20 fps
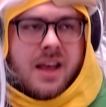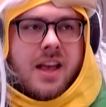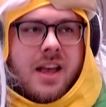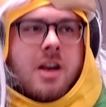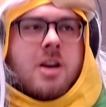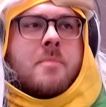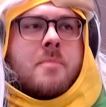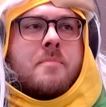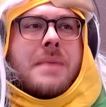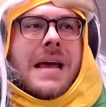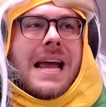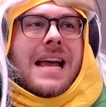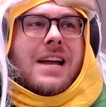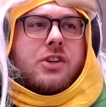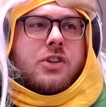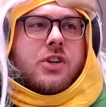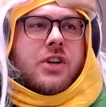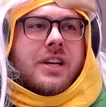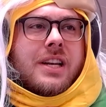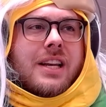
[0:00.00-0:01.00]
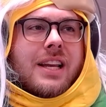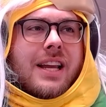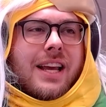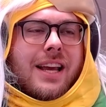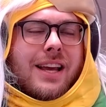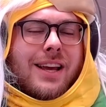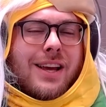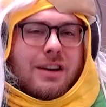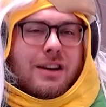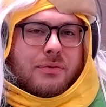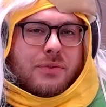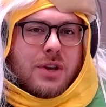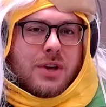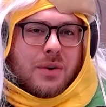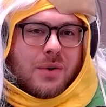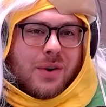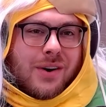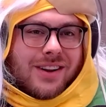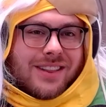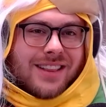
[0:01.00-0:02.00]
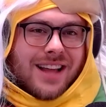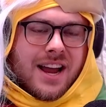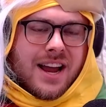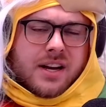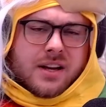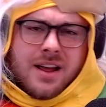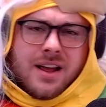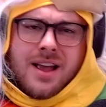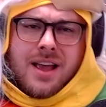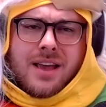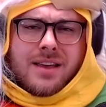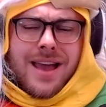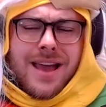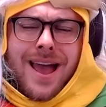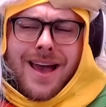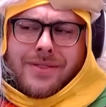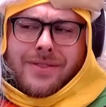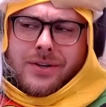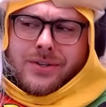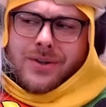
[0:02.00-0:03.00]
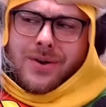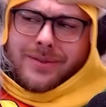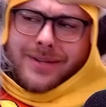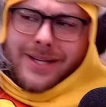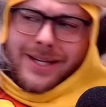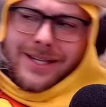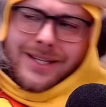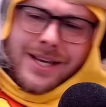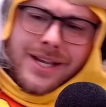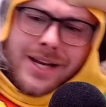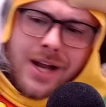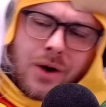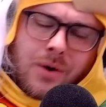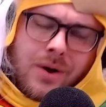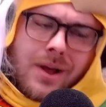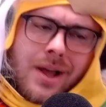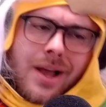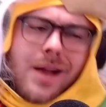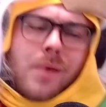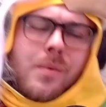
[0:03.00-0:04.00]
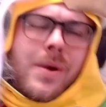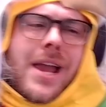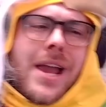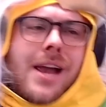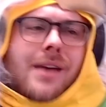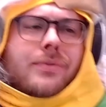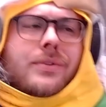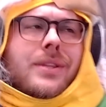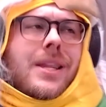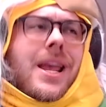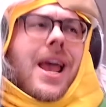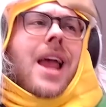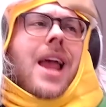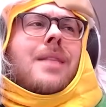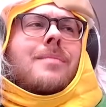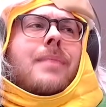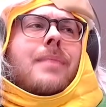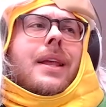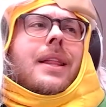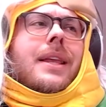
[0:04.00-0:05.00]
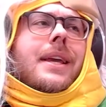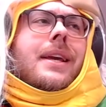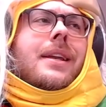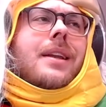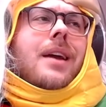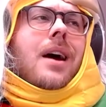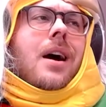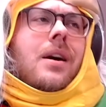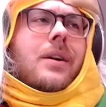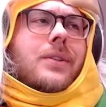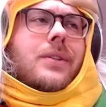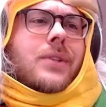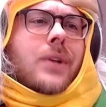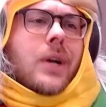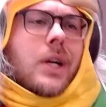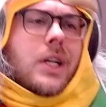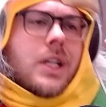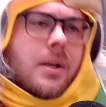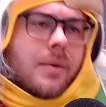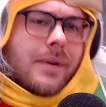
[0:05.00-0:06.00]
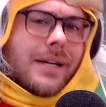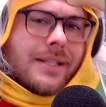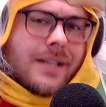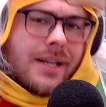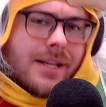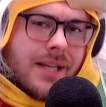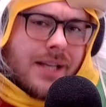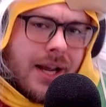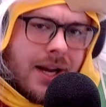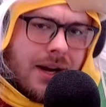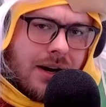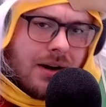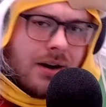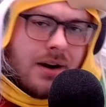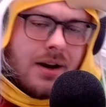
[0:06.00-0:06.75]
Imagine if you were like, yeah, there's only, you know, we have 10 million heart surgeries a year